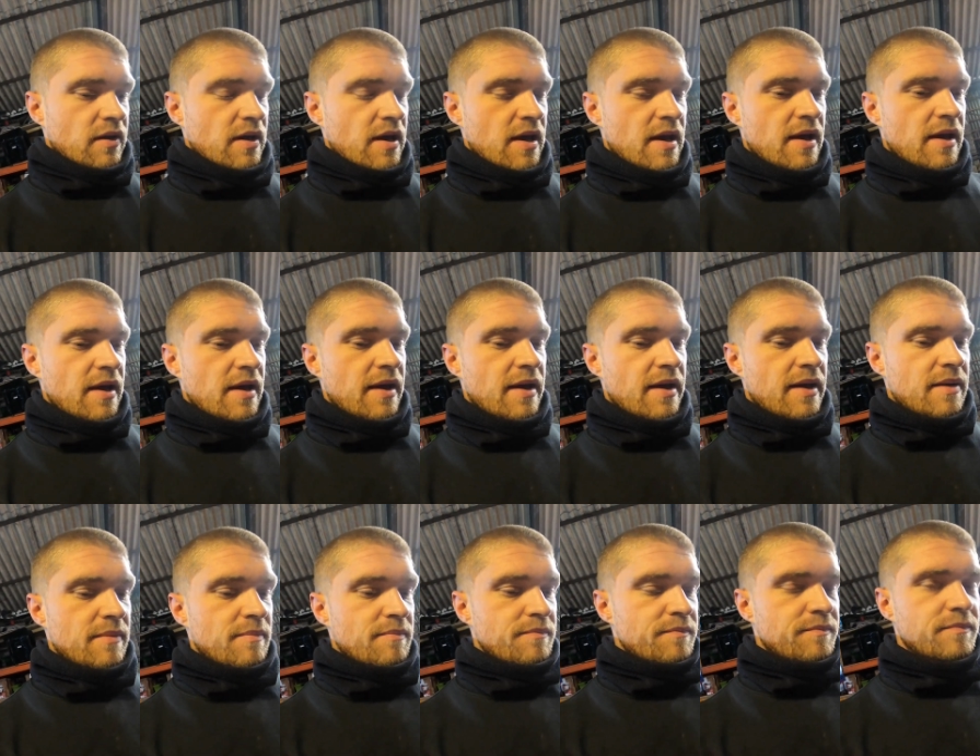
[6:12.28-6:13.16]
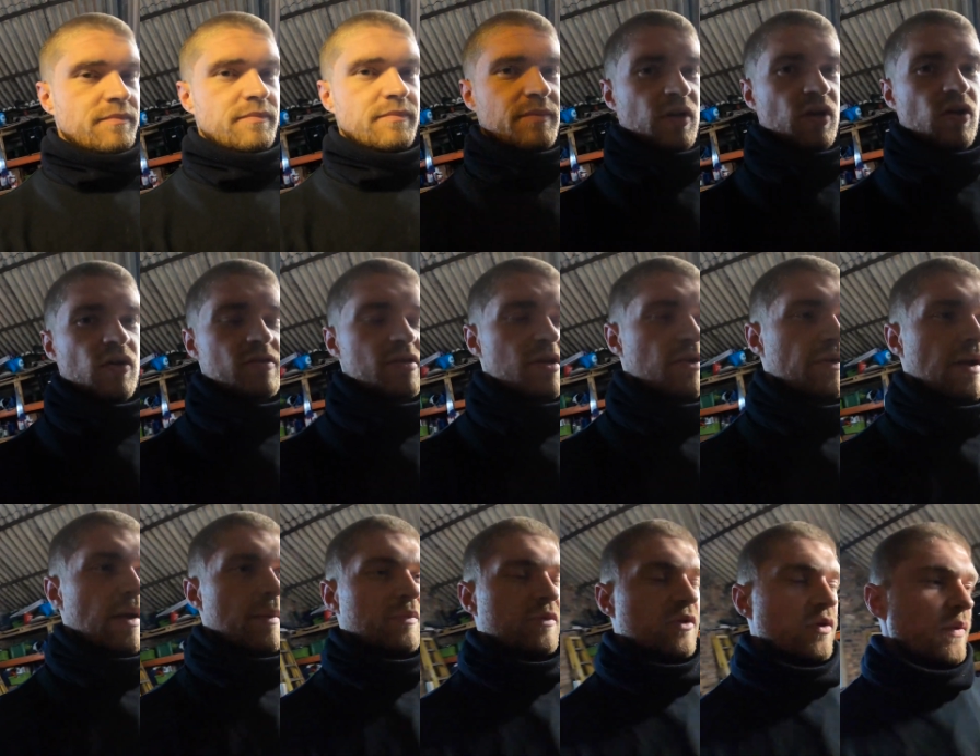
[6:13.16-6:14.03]
because I
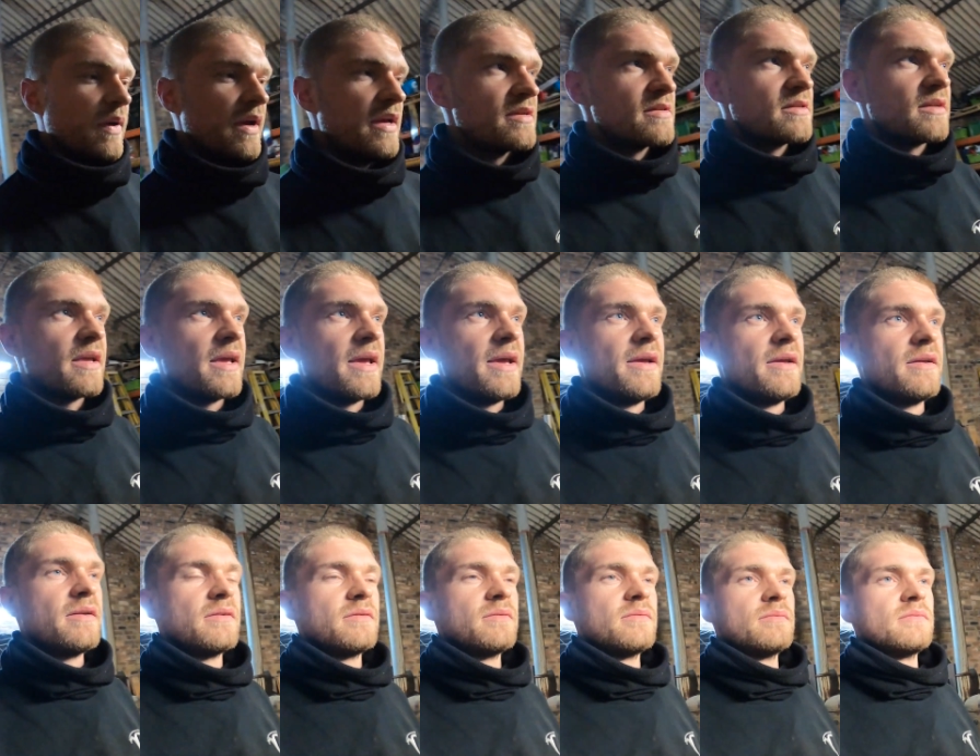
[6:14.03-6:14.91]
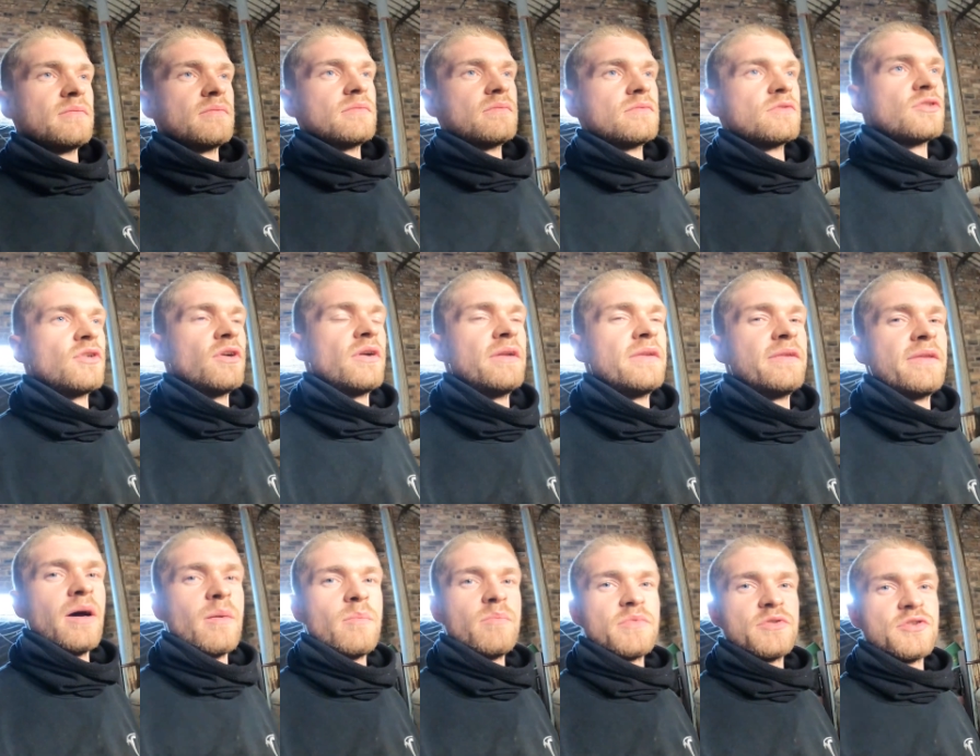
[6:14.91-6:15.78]
ripped the wastegate sort of
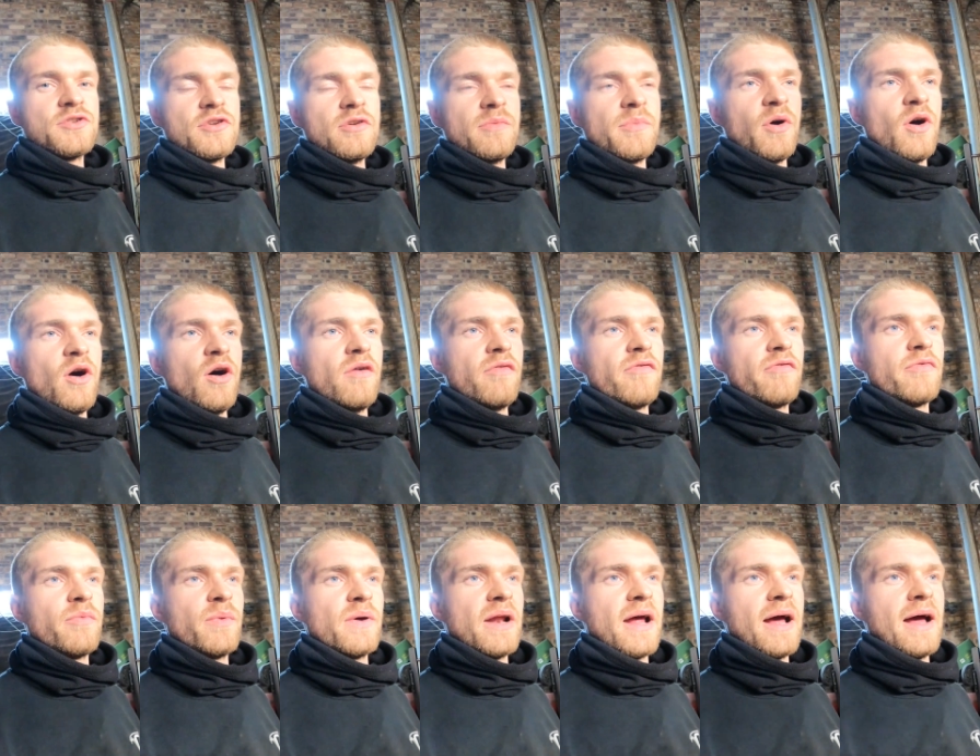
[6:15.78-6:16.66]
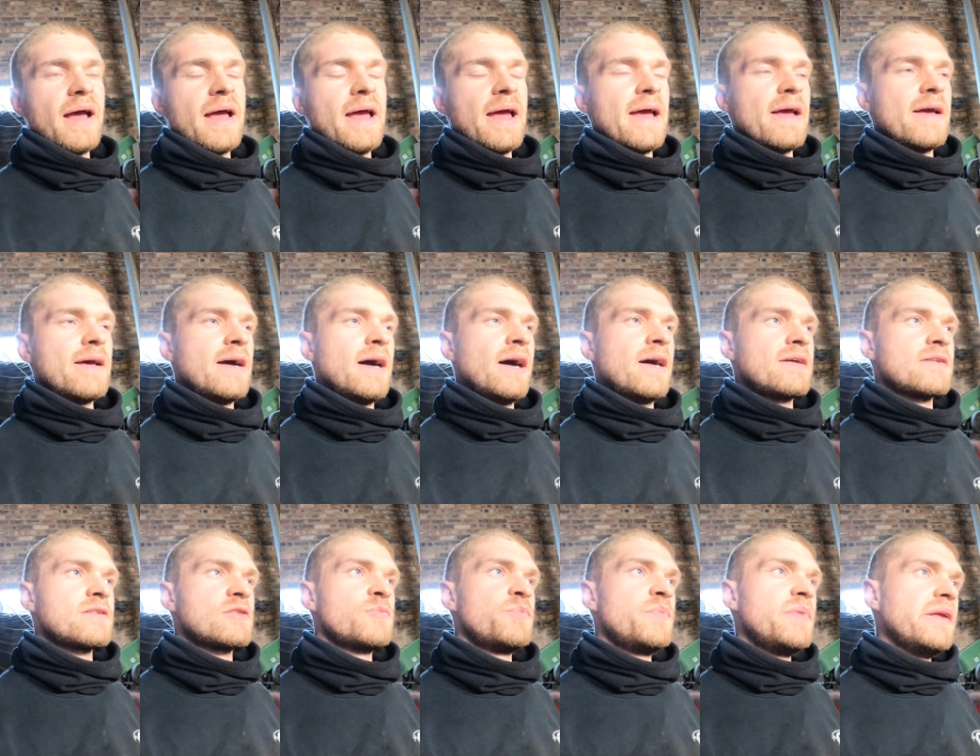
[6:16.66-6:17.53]
dump tube off when I hit
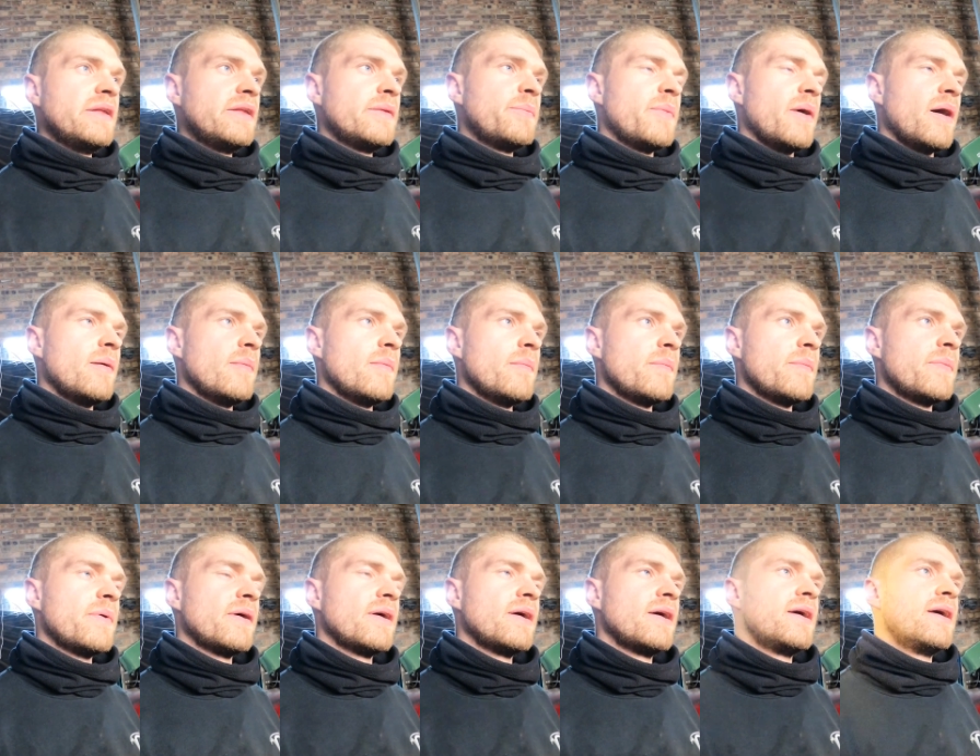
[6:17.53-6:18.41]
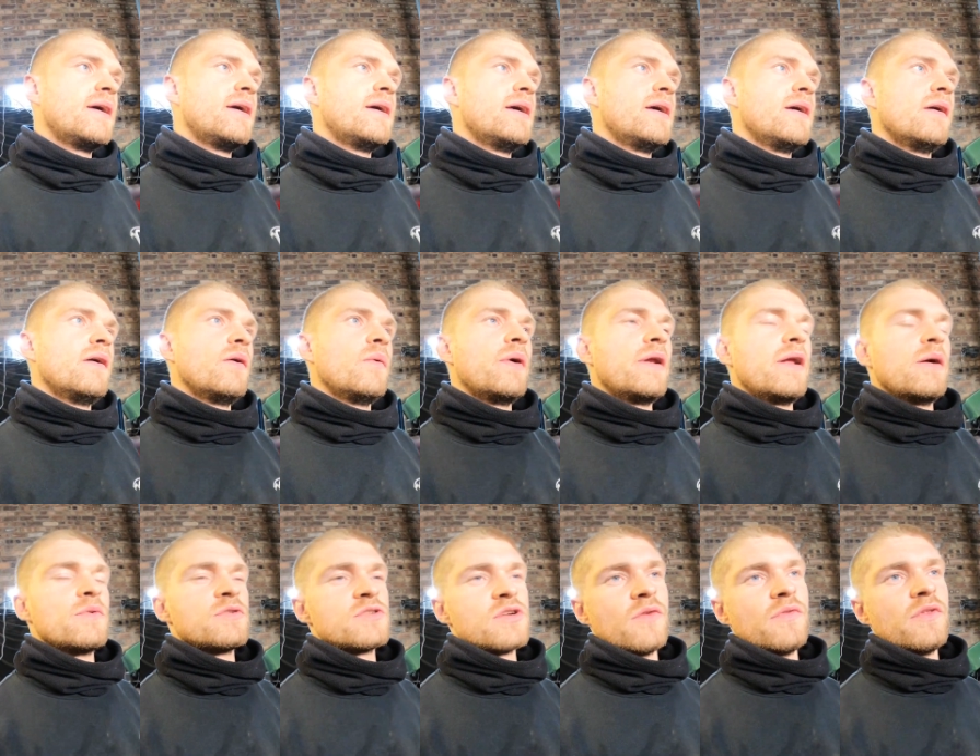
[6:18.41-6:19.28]
a speed bump when
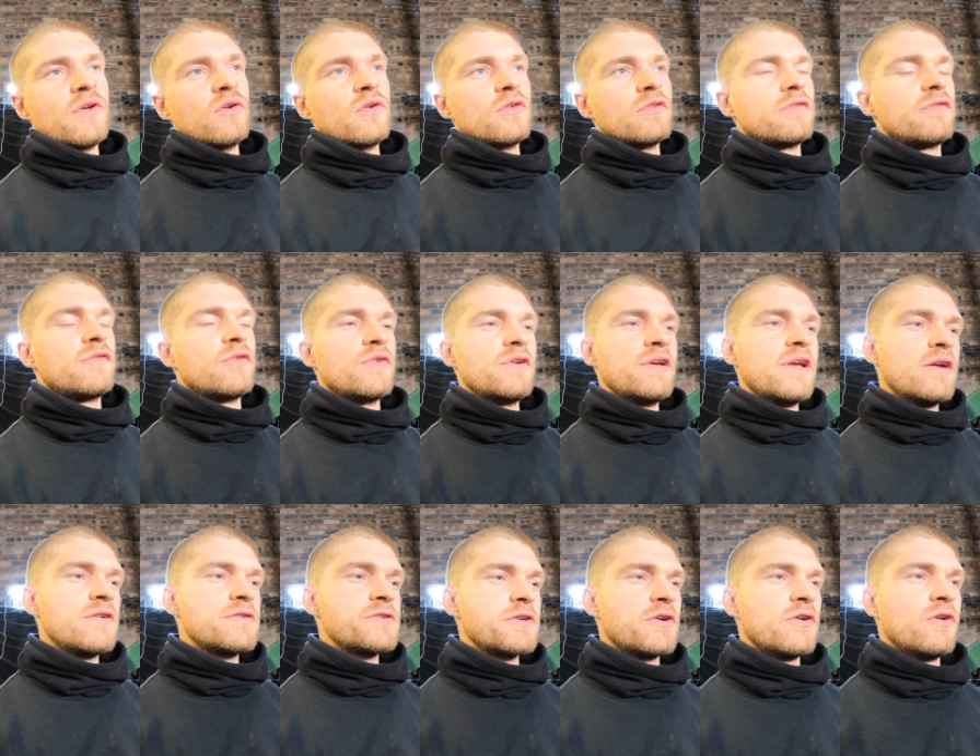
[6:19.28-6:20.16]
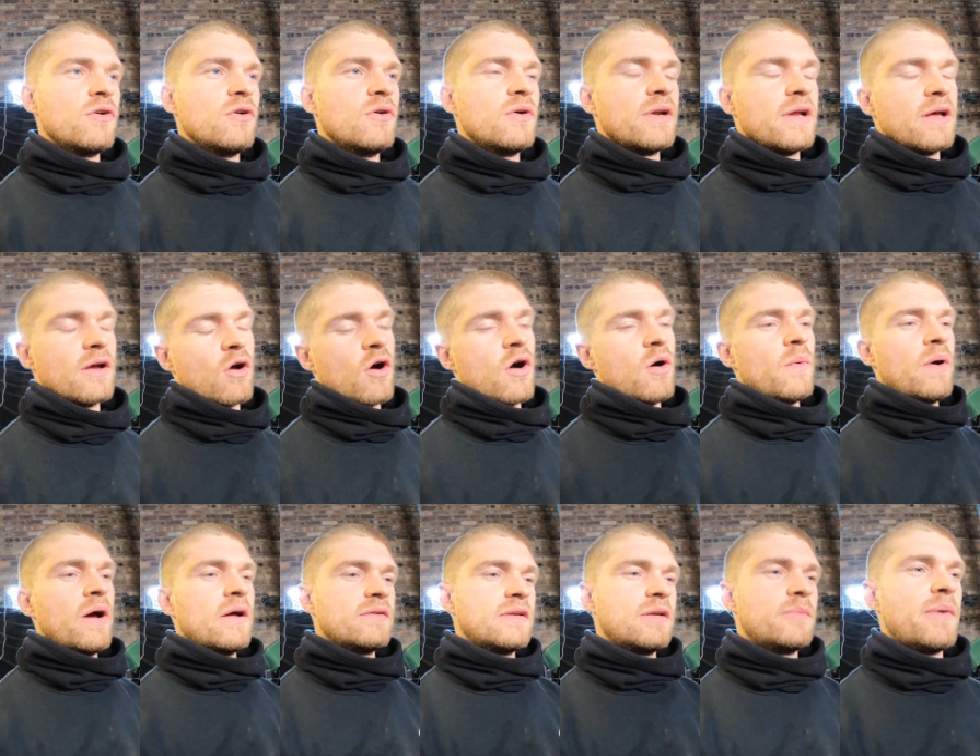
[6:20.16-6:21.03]
it was on the road 4 years ago, and it got
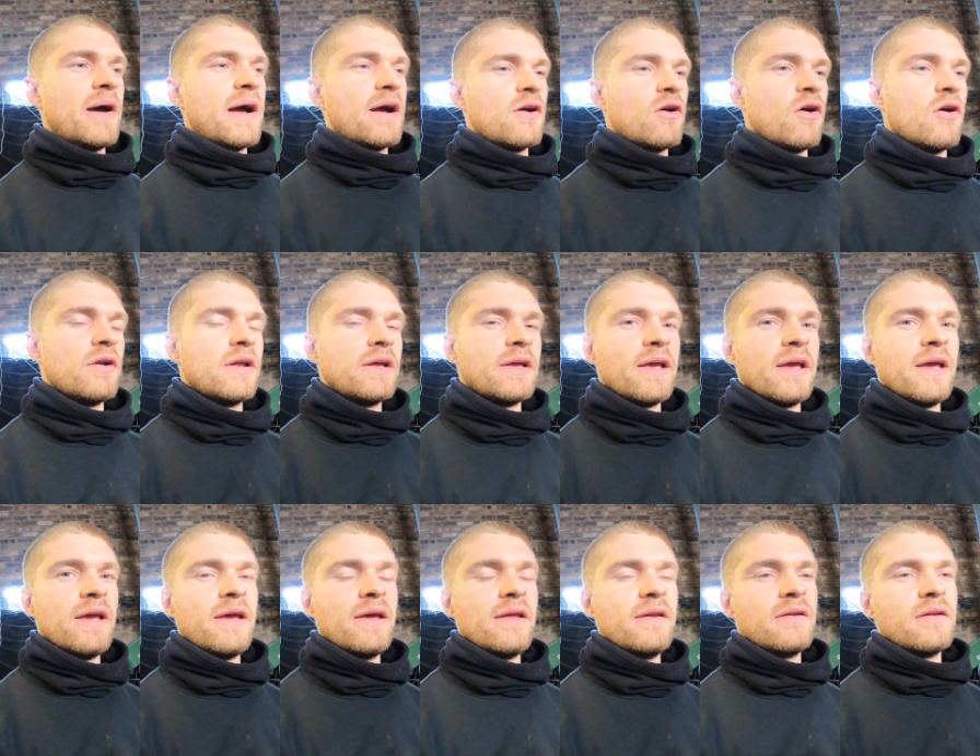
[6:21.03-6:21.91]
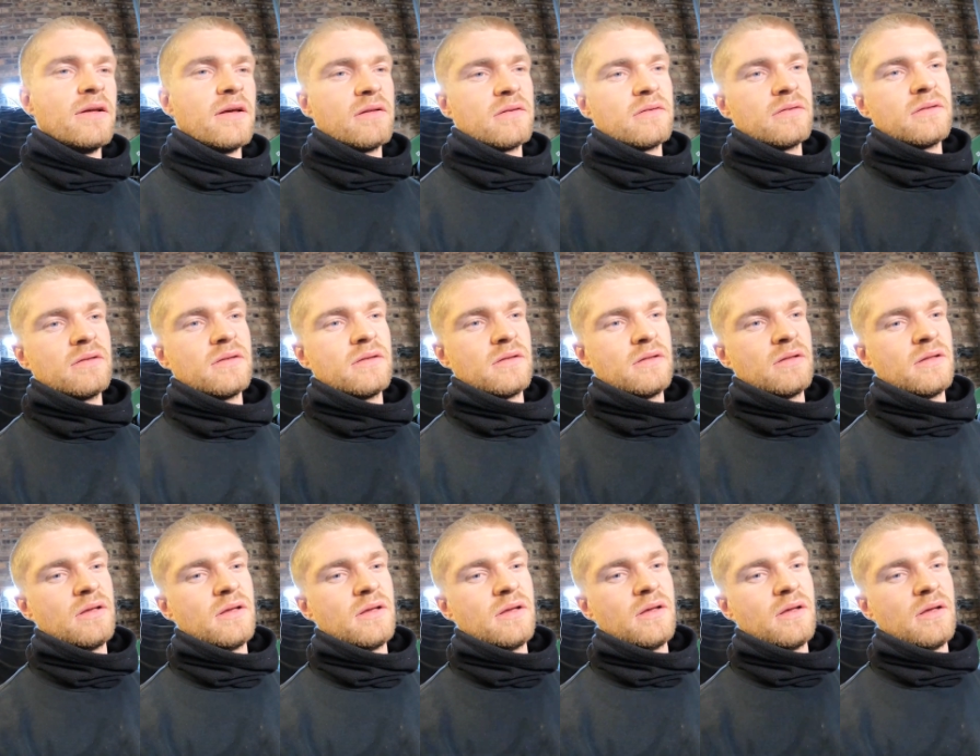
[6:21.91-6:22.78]
welded back on again.
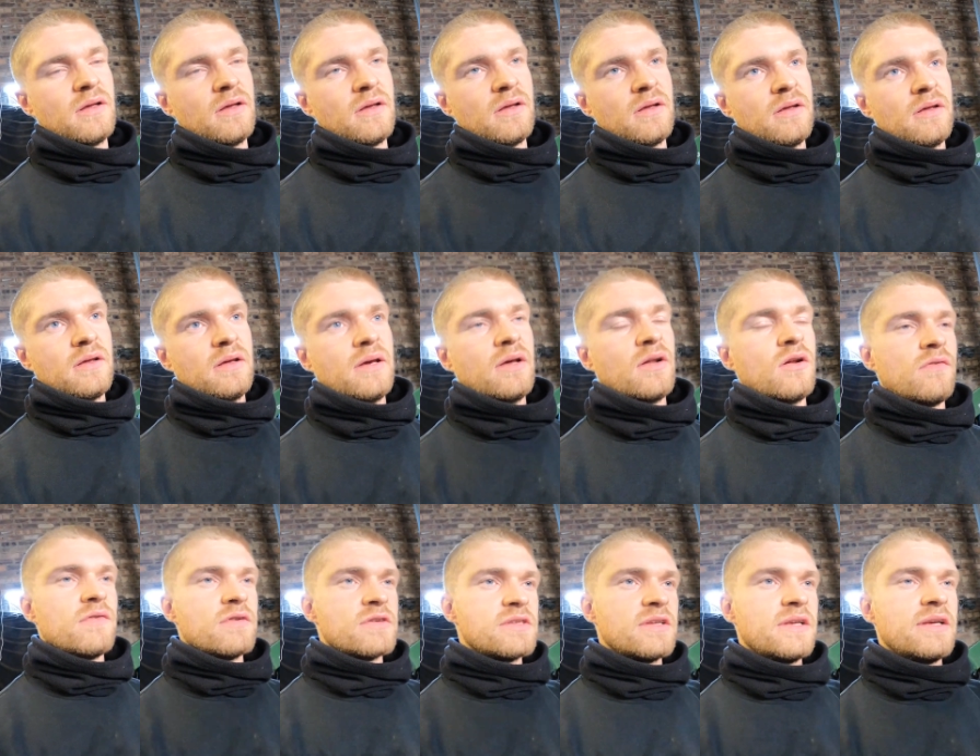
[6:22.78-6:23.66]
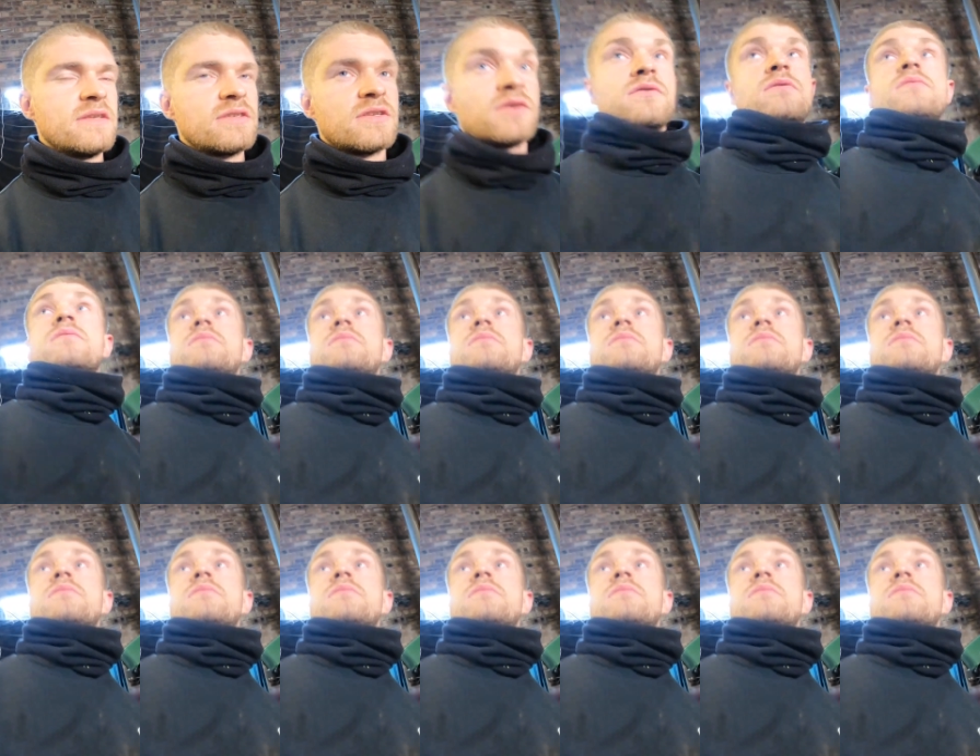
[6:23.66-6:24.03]
And obviously it's,